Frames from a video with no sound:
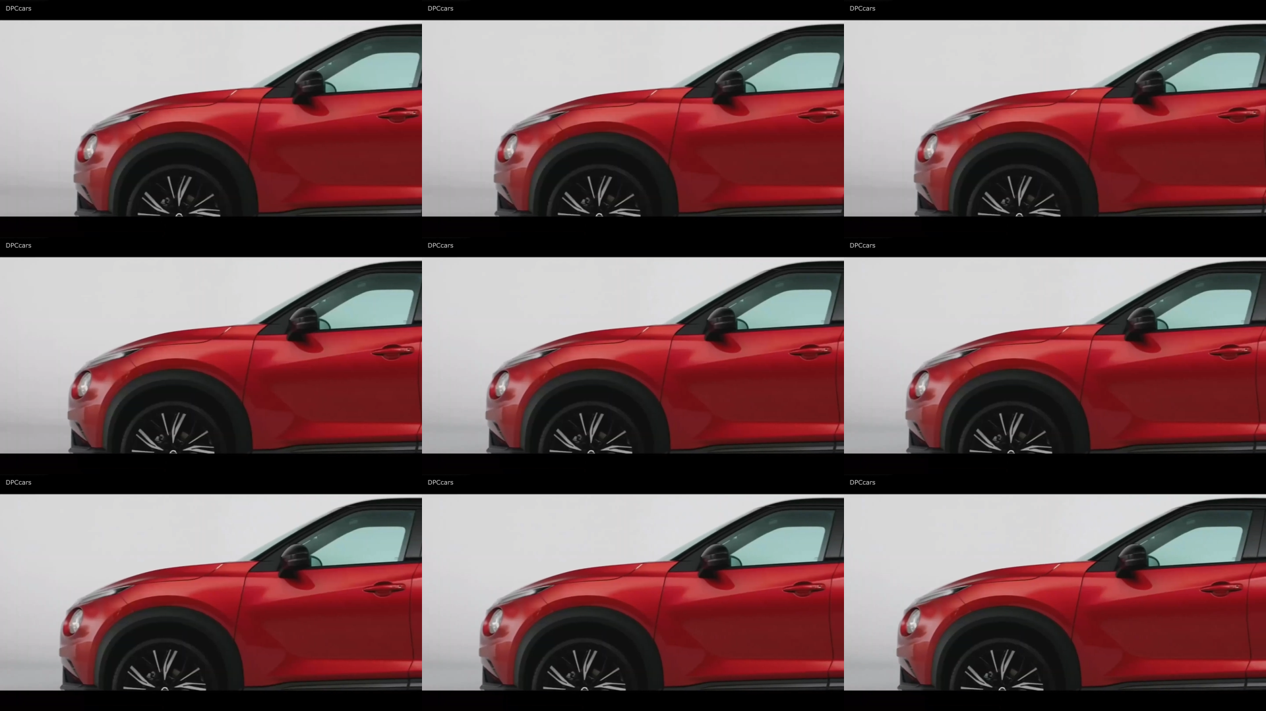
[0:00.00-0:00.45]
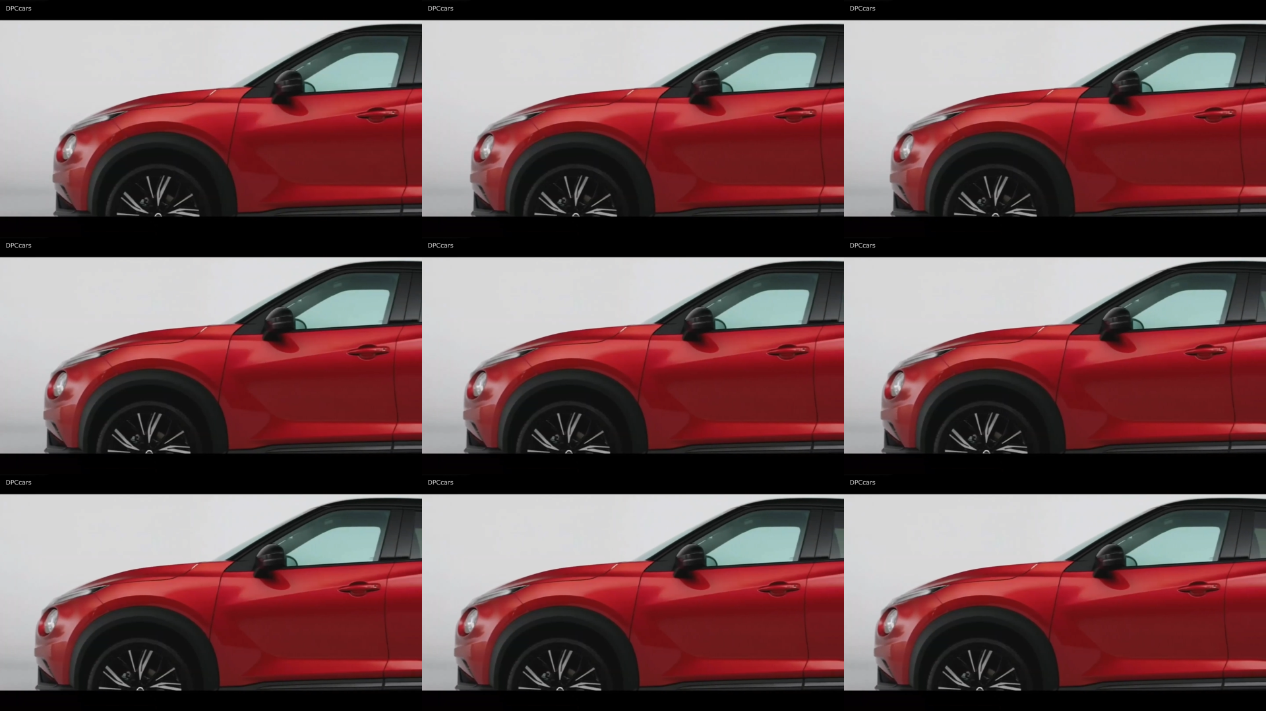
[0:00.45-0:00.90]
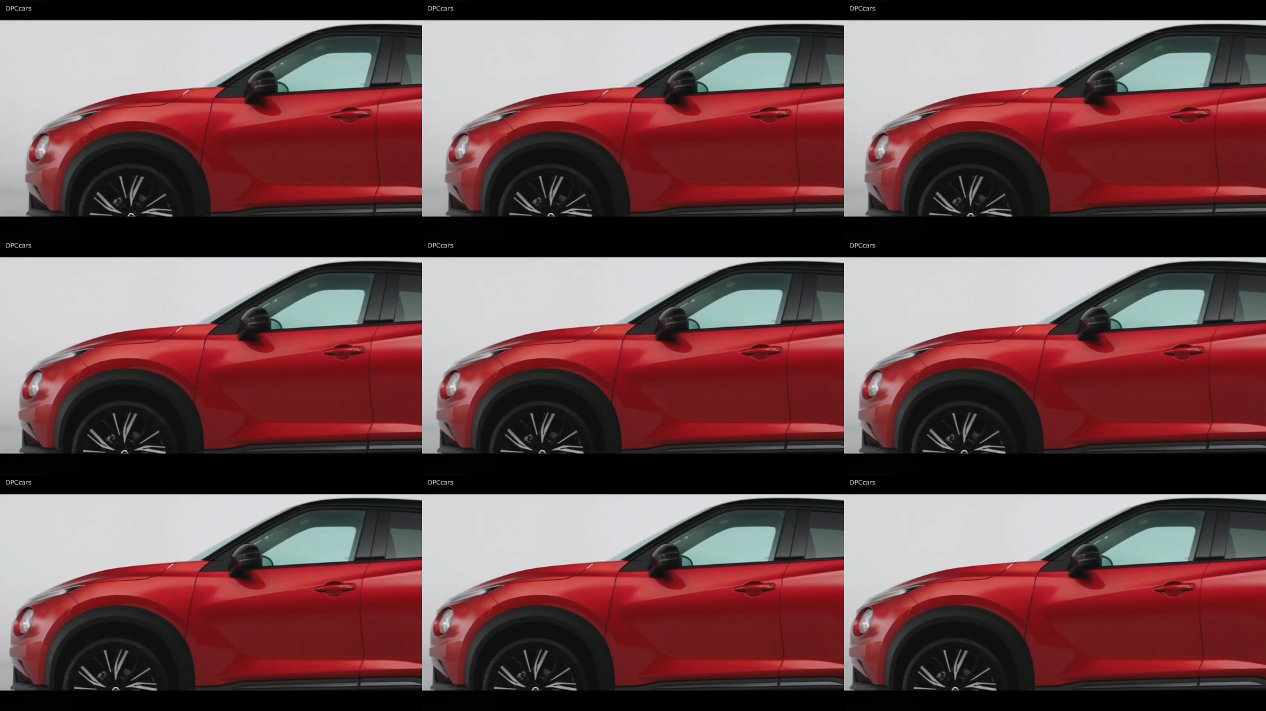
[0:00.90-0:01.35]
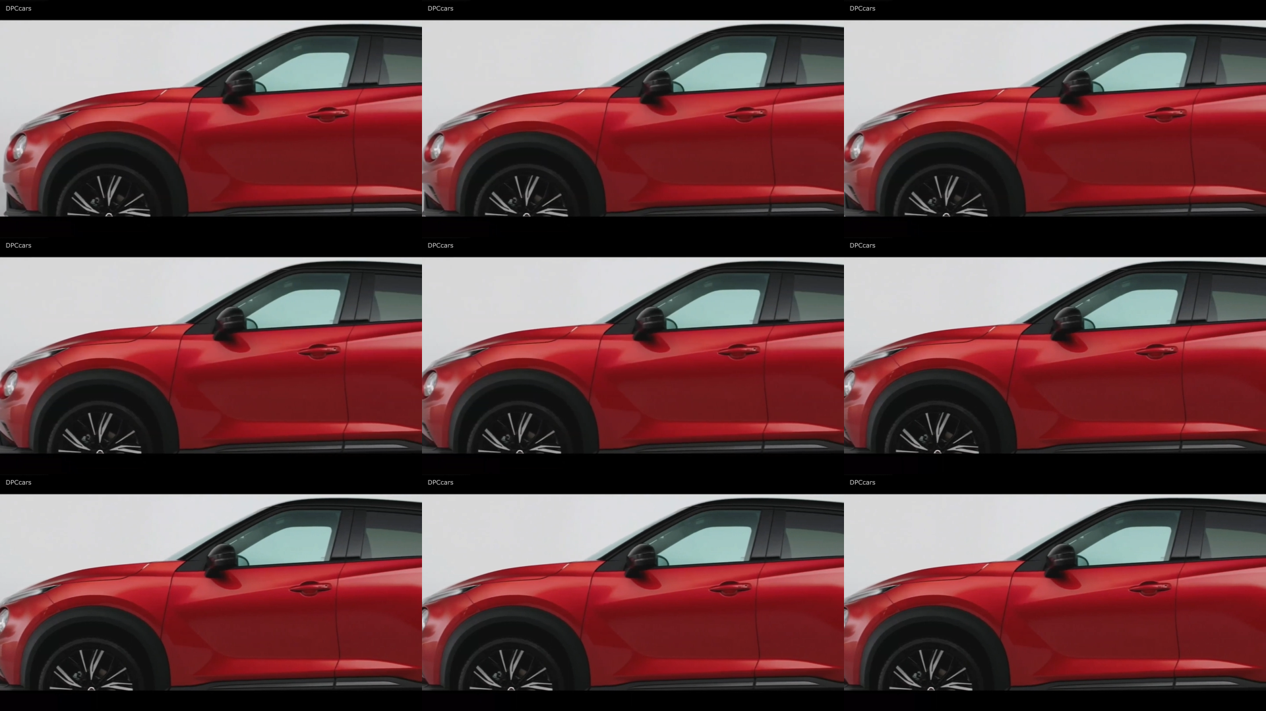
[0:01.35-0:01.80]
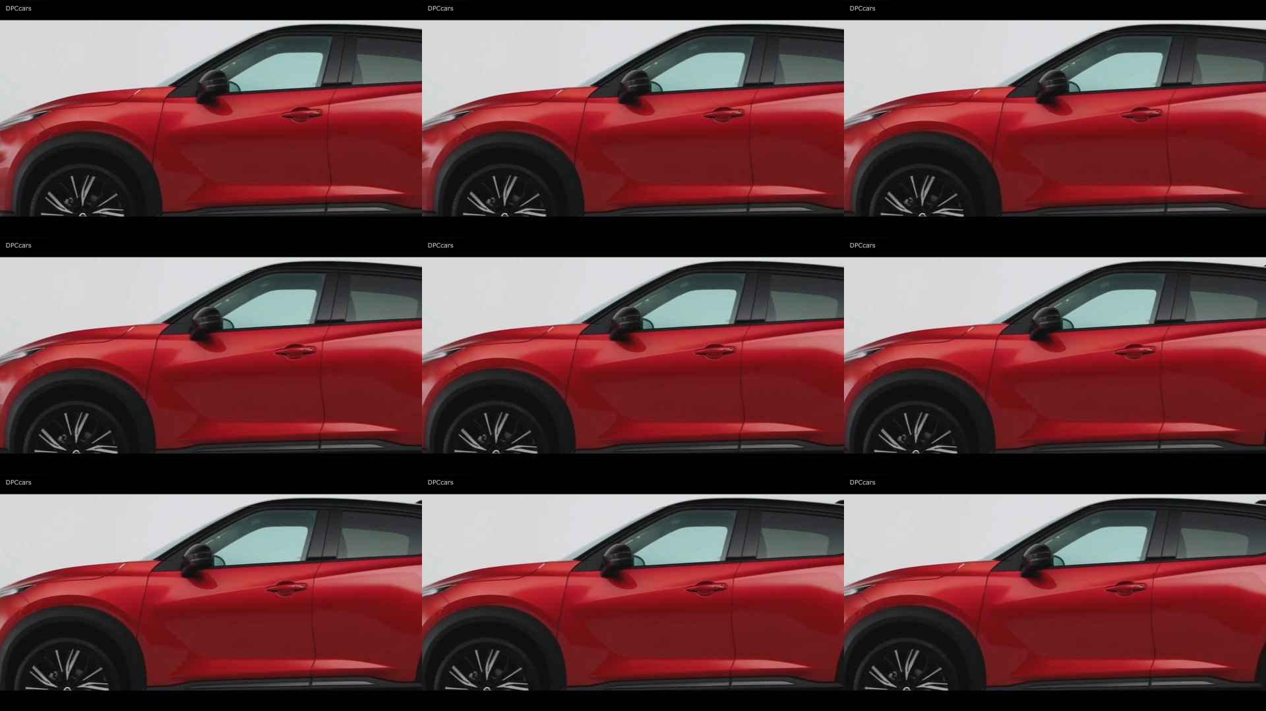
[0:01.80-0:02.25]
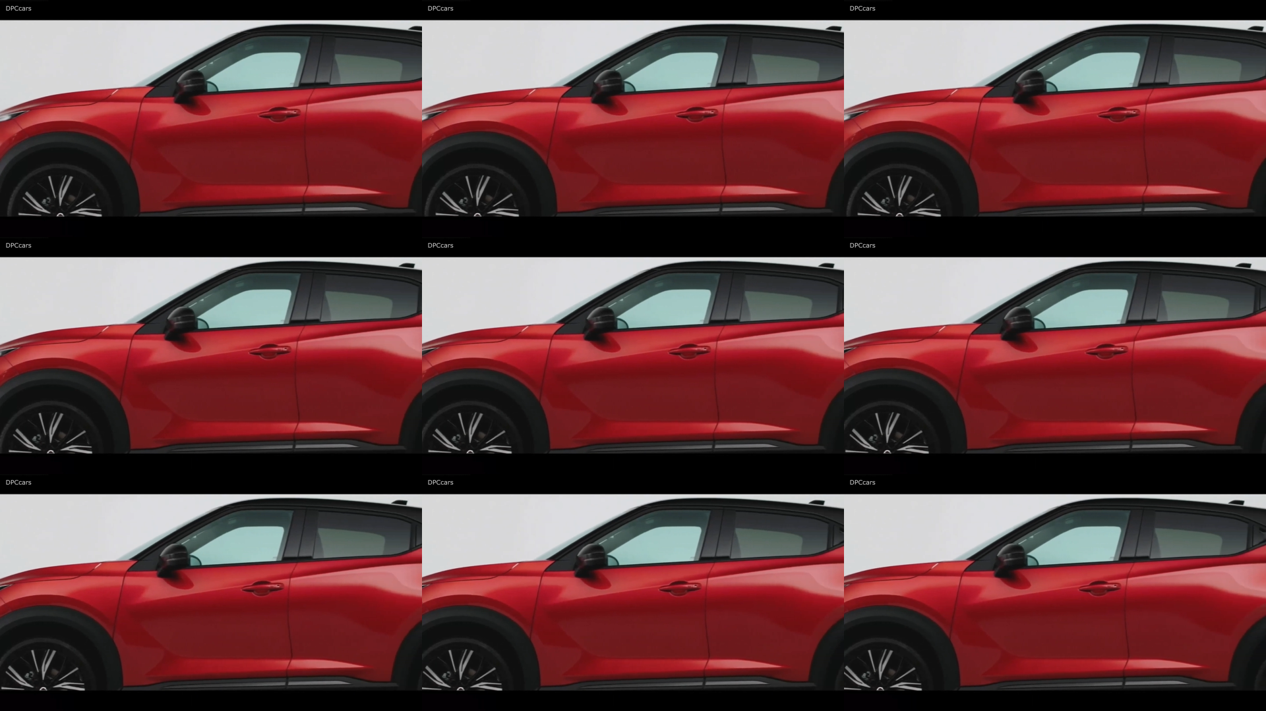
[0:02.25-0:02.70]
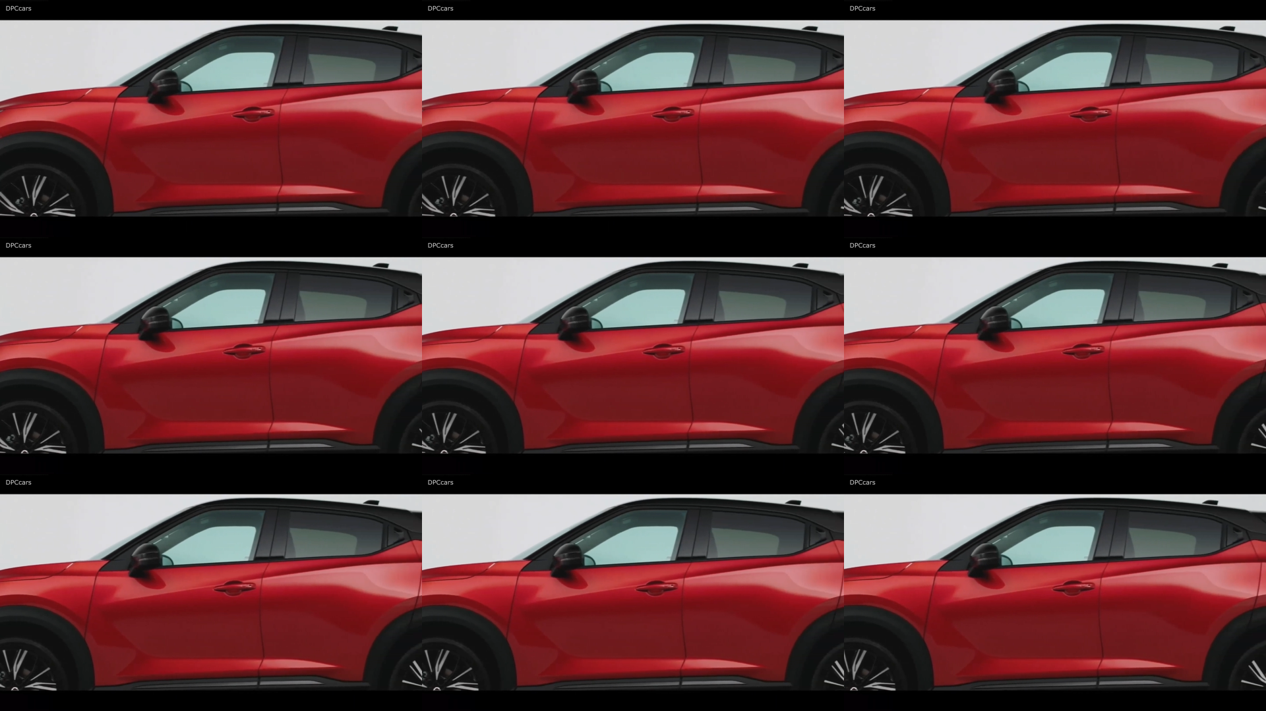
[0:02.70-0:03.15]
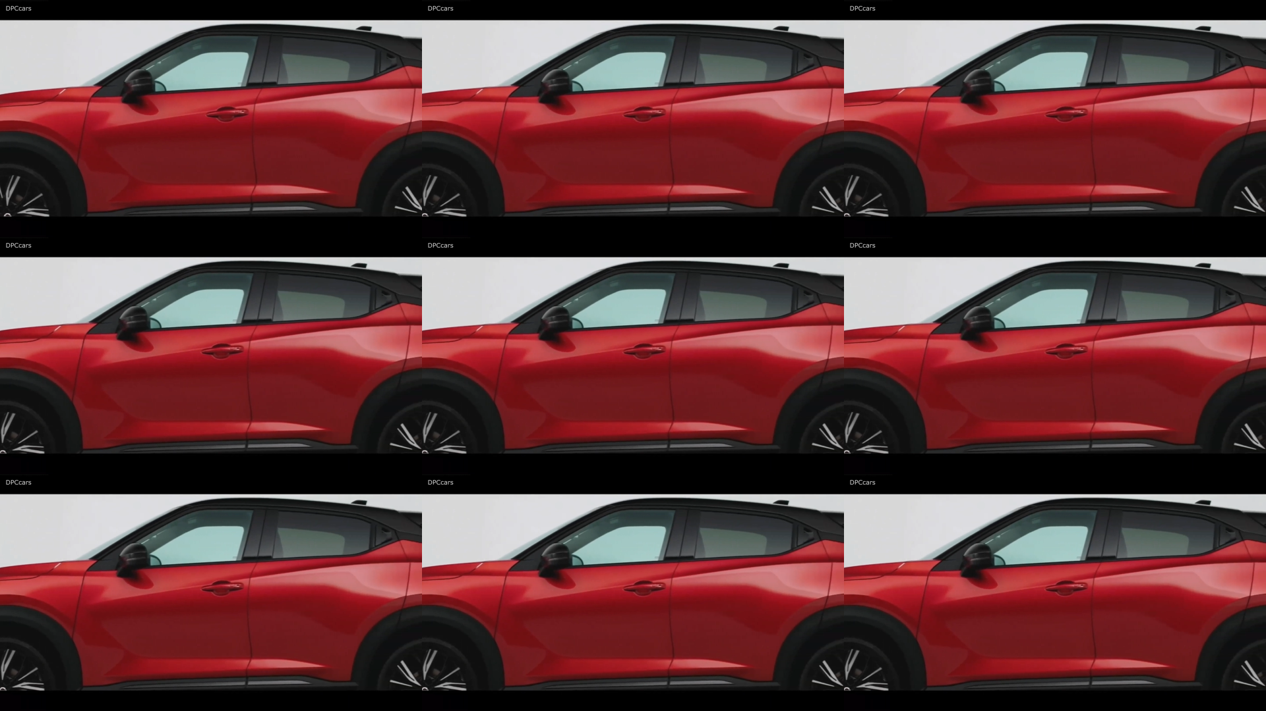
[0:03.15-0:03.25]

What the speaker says: No face is visible, so there are no lips to read.